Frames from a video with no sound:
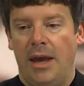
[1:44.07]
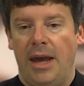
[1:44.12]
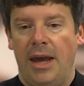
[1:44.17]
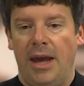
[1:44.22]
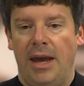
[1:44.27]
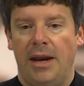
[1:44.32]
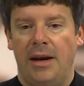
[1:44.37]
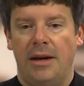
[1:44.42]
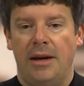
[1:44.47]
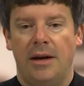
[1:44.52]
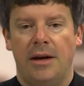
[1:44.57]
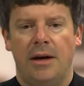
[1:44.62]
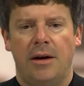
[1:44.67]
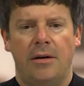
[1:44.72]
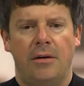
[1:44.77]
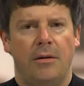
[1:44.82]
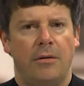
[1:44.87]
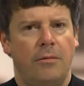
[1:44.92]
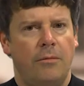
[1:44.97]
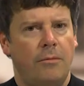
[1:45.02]
And
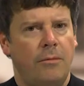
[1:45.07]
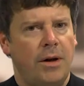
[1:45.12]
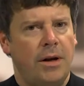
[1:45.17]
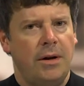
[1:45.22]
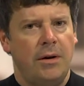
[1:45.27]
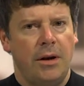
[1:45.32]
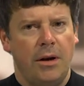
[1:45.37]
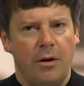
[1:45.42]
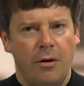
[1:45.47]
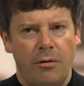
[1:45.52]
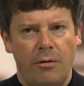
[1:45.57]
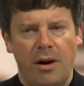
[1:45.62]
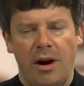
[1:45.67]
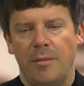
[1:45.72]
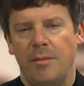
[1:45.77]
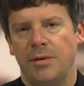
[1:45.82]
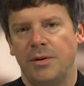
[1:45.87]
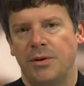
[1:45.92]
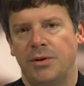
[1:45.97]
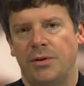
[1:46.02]
one
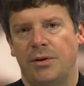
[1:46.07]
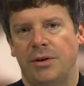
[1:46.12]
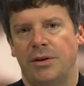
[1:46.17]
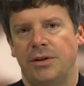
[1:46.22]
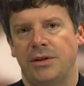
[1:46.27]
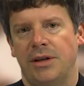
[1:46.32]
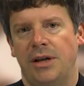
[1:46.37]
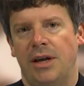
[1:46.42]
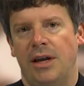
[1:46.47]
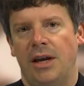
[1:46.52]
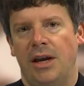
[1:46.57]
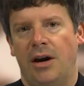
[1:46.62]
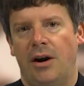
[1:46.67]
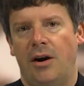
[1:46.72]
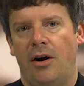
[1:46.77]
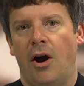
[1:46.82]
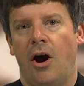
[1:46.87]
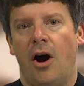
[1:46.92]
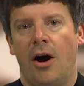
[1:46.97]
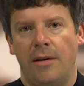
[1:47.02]
incredible source
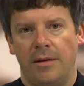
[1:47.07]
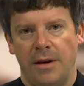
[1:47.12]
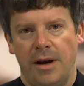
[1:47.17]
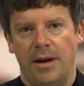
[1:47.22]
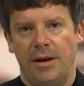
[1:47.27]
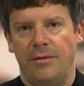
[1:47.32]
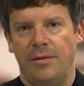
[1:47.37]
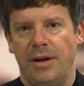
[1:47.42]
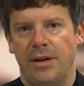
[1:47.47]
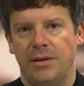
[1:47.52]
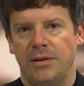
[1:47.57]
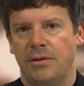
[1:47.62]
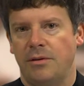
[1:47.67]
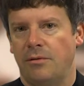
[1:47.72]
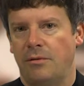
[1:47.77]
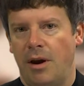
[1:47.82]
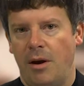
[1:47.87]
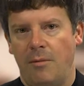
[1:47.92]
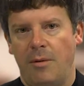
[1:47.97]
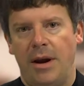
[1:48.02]
are online events, a
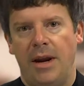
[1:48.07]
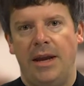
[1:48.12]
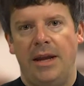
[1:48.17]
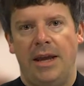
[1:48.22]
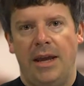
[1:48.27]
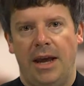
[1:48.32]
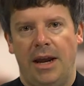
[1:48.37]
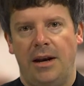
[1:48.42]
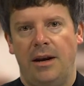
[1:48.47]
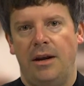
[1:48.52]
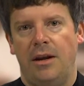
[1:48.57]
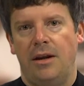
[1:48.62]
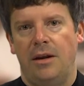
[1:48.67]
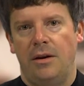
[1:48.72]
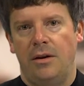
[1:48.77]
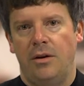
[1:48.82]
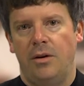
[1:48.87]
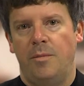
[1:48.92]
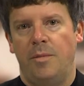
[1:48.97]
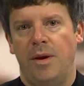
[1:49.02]
great way to get
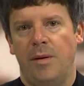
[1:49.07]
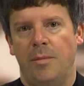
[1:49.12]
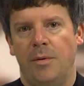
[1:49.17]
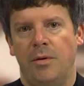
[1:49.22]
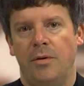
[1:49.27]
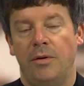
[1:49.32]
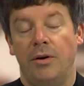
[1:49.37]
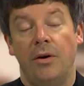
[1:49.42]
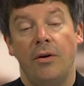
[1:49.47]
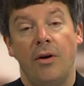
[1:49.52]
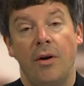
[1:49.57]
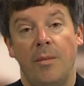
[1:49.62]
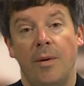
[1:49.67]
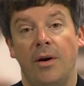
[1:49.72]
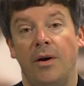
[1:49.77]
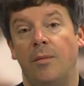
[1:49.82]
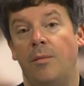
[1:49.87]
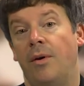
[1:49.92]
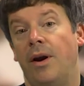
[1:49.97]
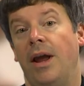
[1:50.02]
new people who don't know about
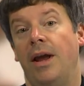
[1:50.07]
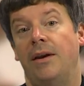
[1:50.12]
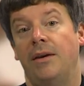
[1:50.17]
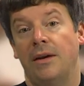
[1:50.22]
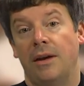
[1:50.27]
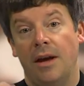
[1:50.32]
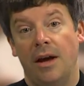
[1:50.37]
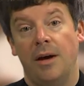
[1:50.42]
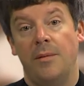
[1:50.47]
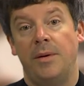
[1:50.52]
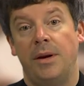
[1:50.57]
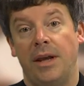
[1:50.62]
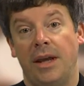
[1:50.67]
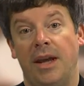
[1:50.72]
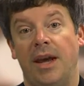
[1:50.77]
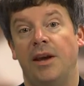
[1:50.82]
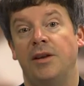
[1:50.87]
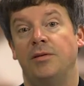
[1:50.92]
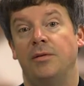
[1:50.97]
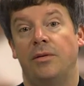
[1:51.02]
your brand to come and
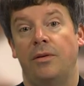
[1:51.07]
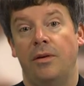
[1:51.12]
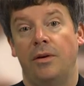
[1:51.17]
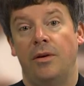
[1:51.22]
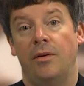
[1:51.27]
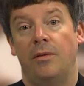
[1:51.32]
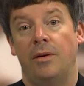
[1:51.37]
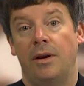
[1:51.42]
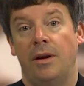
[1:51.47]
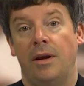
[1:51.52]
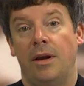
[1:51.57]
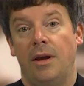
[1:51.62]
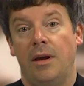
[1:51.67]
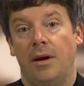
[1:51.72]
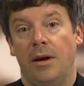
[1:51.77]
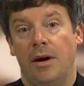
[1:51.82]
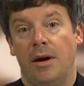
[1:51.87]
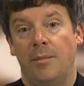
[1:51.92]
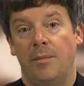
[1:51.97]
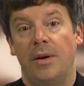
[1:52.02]
engage with you and
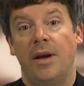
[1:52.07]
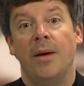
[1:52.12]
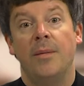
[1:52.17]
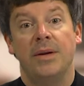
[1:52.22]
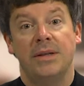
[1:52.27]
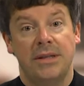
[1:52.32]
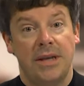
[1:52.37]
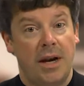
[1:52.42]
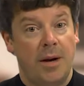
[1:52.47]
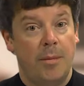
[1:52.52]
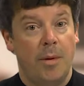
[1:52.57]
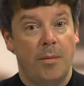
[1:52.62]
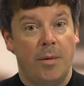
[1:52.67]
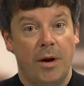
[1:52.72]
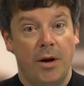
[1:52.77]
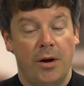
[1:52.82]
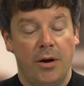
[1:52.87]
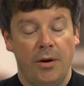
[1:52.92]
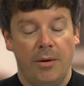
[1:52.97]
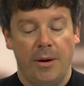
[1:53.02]
become excited about what
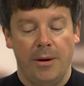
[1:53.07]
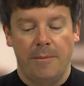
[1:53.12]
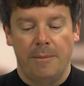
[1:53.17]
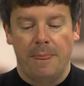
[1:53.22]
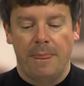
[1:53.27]
you're doing.